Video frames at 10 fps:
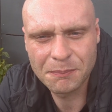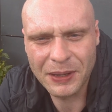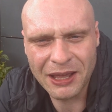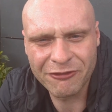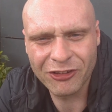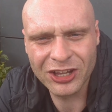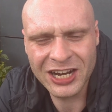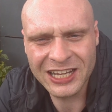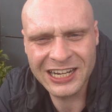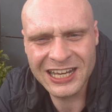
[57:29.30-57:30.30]
painful and
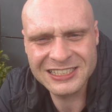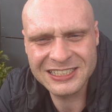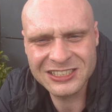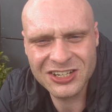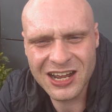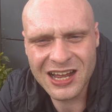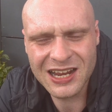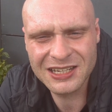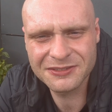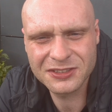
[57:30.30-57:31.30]
agonising
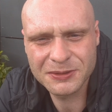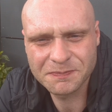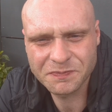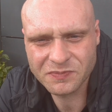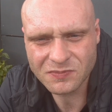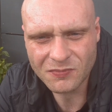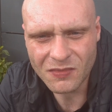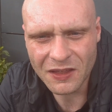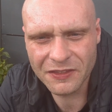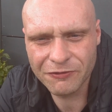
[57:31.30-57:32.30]
drives.
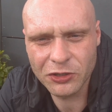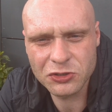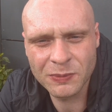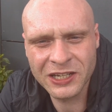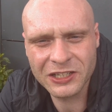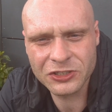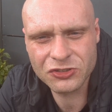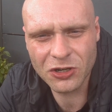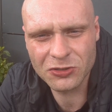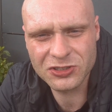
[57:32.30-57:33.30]
They've used me in a
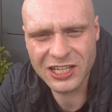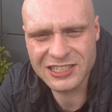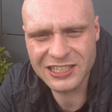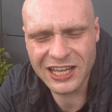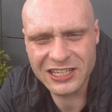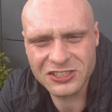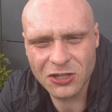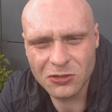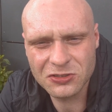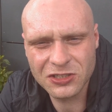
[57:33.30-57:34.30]
controlled state to get
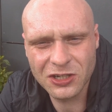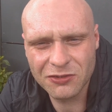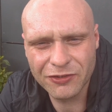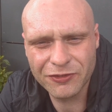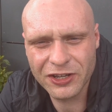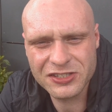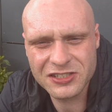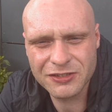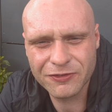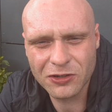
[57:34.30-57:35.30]
assaulted over
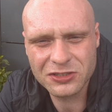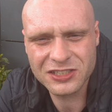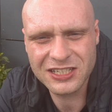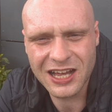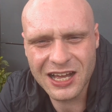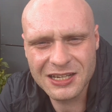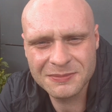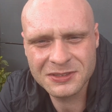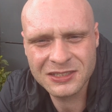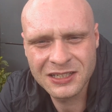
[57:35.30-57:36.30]
30 to 40
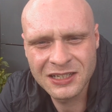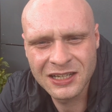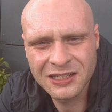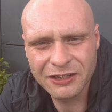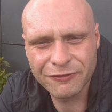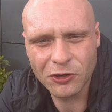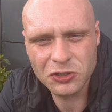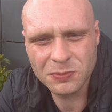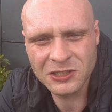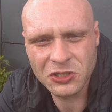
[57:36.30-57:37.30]
times. They've
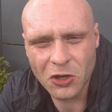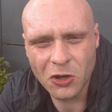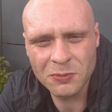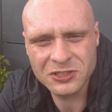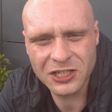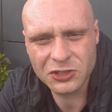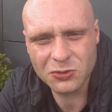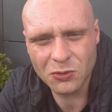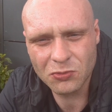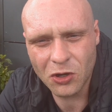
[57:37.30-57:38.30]
forced me into
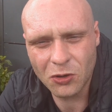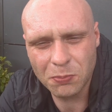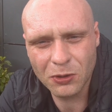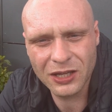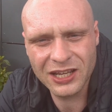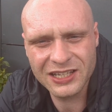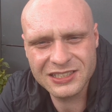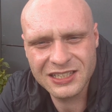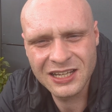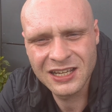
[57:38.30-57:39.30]
homosexual role
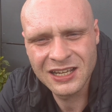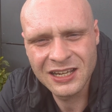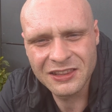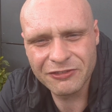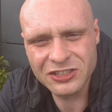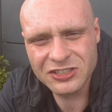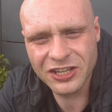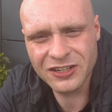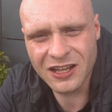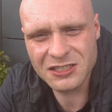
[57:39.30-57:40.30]
plays. They've
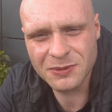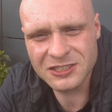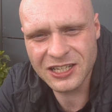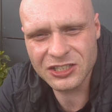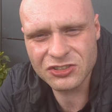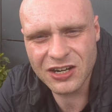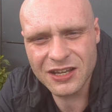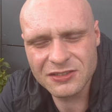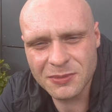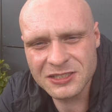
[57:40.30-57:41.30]
internalised my sex
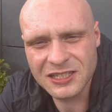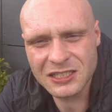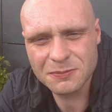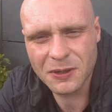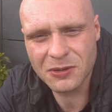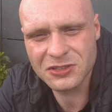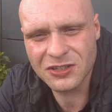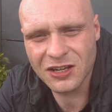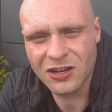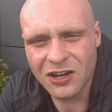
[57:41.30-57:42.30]
drives and my sex power
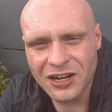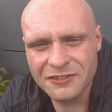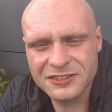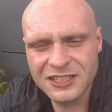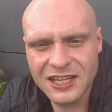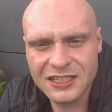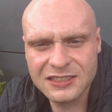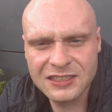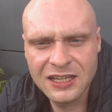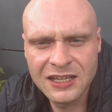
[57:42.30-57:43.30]
so I can't have sex.